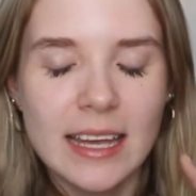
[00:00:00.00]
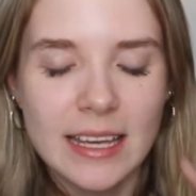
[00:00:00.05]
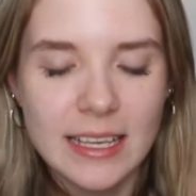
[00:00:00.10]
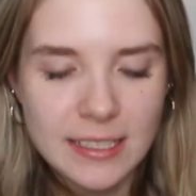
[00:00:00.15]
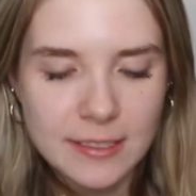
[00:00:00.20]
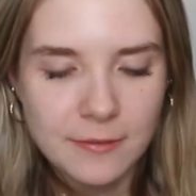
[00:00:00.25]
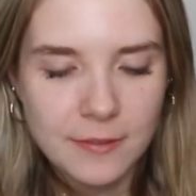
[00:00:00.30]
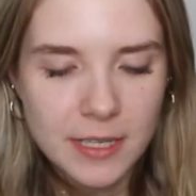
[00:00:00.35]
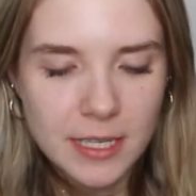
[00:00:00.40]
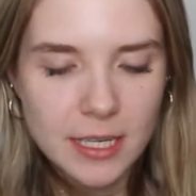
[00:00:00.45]

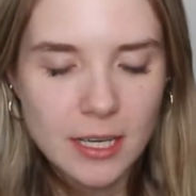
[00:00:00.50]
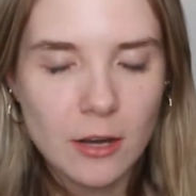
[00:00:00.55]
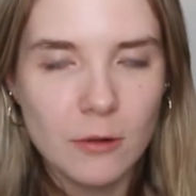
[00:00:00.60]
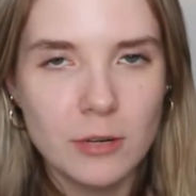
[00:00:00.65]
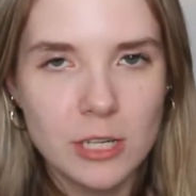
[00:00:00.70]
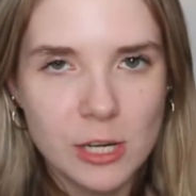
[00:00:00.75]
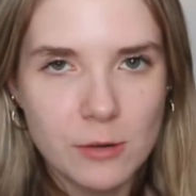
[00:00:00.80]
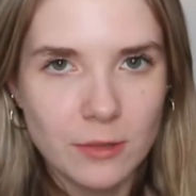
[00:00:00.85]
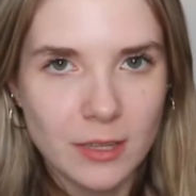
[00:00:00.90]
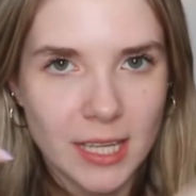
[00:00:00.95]
This video,
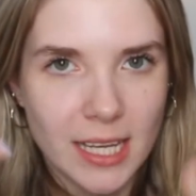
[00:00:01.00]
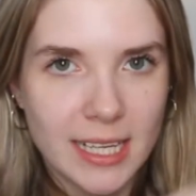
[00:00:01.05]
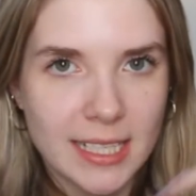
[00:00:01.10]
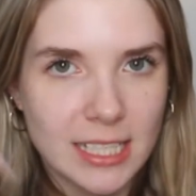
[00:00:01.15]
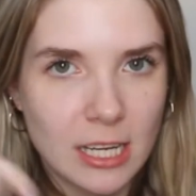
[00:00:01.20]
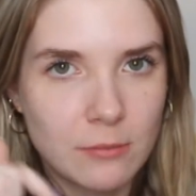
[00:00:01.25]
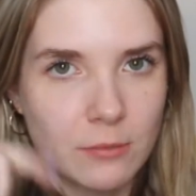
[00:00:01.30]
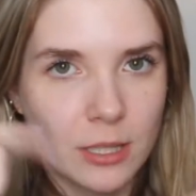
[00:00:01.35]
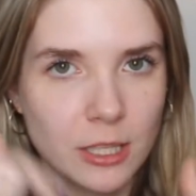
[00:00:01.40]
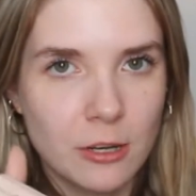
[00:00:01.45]
which I will link
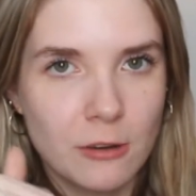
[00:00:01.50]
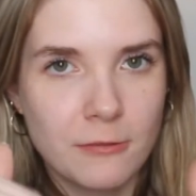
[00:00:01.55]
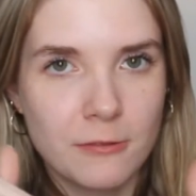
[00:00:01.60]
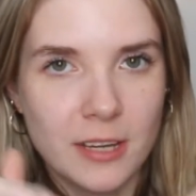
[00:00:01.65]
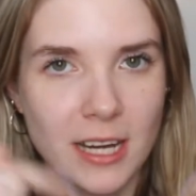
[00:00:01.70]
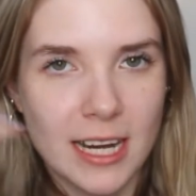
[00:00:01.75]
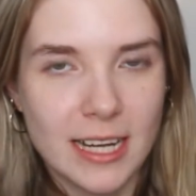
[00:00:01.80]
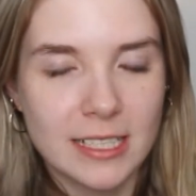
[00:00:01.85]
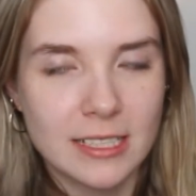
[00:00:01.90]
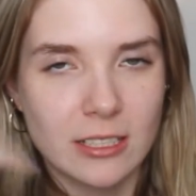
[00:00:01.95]
down below if
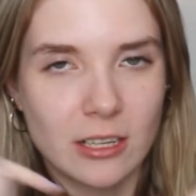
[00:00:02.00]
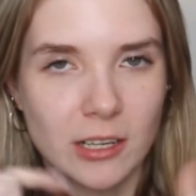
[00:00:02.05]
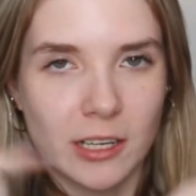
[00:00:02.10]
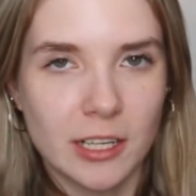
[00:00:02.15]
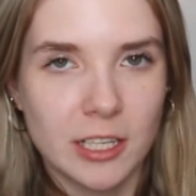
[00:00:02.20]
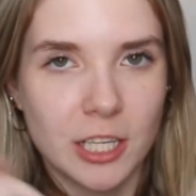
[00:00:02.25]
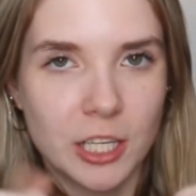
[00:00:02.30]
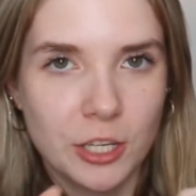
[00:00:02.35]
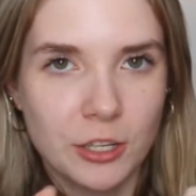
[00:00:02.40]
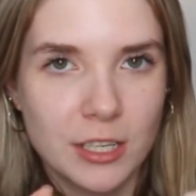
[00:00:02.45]
you guys
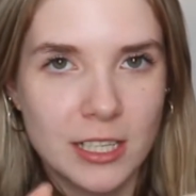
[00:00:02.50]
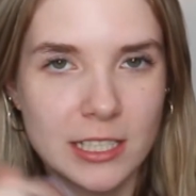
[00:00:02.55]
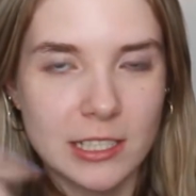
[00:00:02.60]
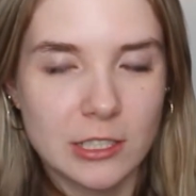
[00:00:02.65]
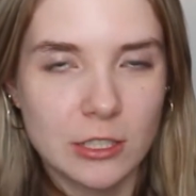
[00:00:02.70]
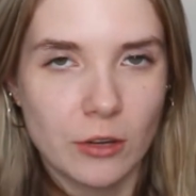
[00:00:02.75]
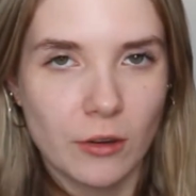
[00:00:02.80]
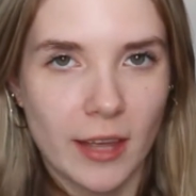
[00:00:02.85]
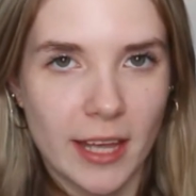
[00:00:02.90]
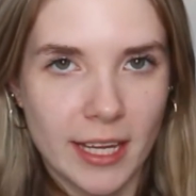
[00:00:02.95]
are
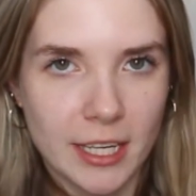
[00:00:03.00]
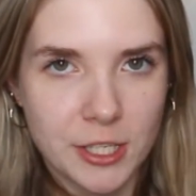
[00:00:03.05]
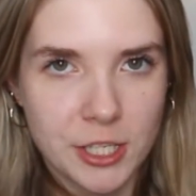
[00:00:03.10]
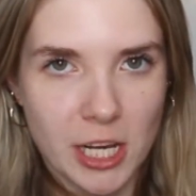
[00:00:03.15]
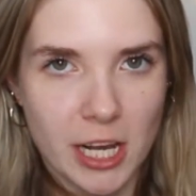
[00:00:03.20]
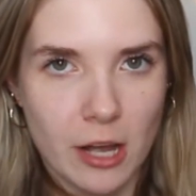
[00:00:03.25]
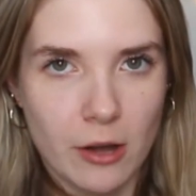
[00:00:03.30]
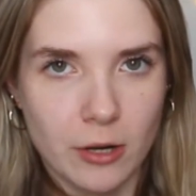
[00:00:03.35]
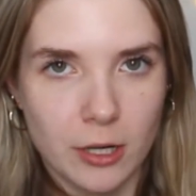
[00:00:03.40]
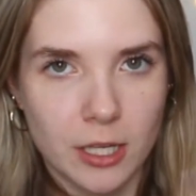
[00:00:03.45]
curious to go ahead
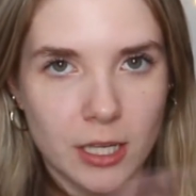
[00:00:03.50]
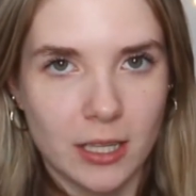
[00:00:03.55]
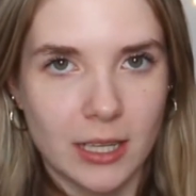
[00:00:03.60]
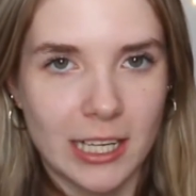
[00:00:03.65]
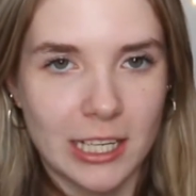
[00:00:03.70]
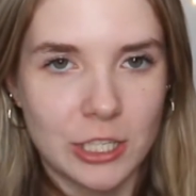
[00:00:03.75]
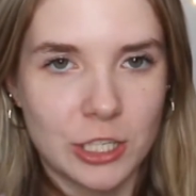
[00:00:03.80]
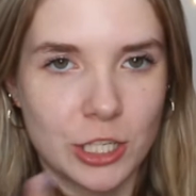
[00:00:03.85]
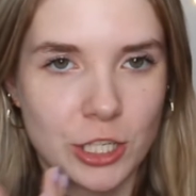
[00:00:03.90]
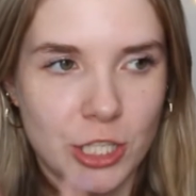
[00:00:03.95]
check out her
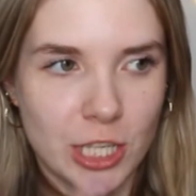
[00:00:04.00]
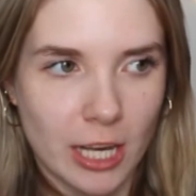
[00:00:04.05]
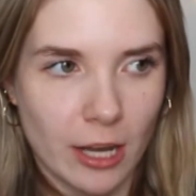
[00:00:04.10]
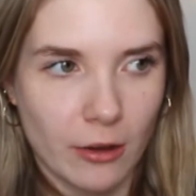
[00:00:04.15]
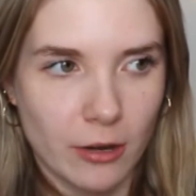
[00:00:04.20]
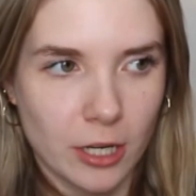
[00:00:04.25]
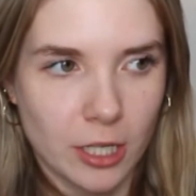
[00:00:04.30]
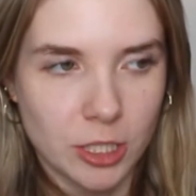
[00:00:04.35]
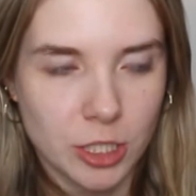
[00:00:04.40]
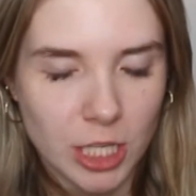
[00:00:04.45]
collection, check
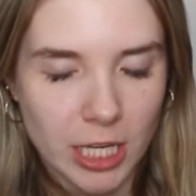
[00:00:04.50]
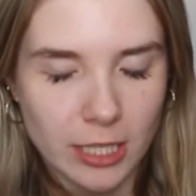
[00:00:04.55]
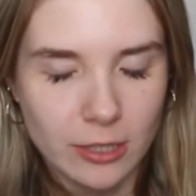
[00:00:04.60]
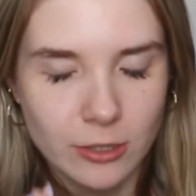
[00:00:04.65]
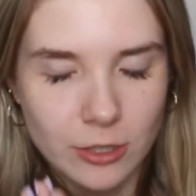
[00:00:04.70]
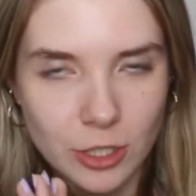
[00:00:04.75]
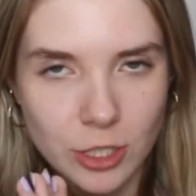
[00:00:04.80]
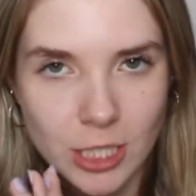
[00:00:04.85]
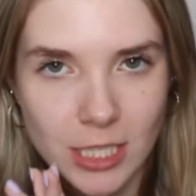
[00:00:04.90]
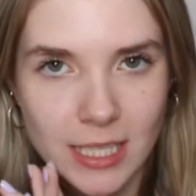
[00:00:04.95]
out her
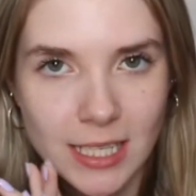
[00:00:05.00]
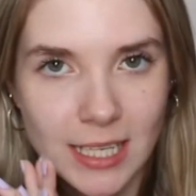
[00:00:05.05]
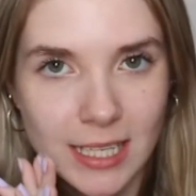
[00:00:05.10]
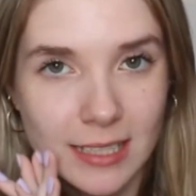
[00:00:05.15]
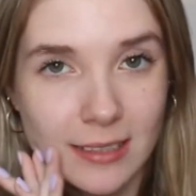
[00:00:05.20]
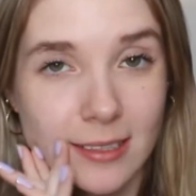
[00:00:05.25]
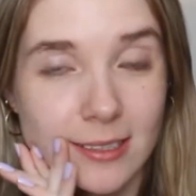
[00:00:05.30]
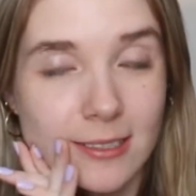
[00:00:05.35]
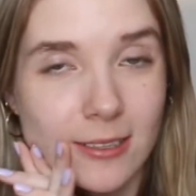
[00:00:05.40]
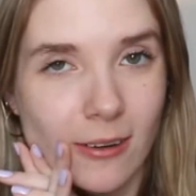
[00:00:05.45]
channel. She
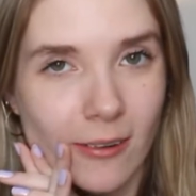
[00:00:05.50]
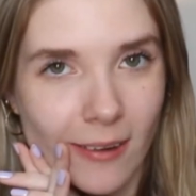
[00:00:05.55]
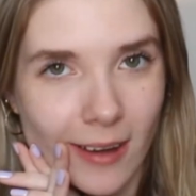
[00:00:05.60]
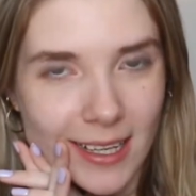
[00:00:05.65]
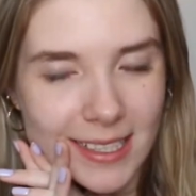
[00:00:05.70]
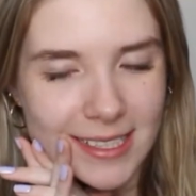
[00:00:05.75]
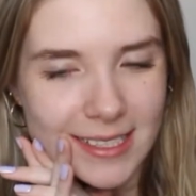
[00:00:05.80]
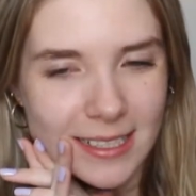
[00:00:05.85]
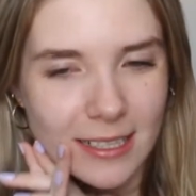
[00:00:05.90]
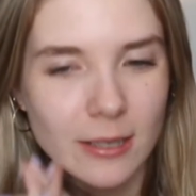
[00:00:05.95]
is
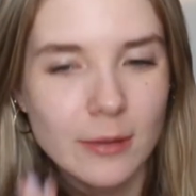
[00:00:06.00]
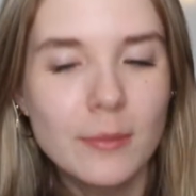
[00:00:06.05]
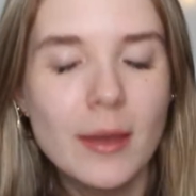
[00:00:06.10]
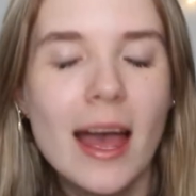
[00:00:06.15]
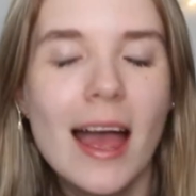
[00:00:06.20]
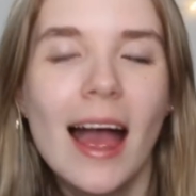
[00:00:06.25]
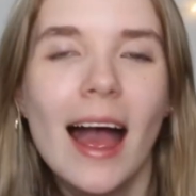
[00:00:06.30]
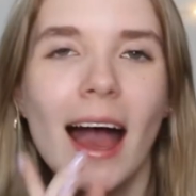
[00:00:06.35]
awesome.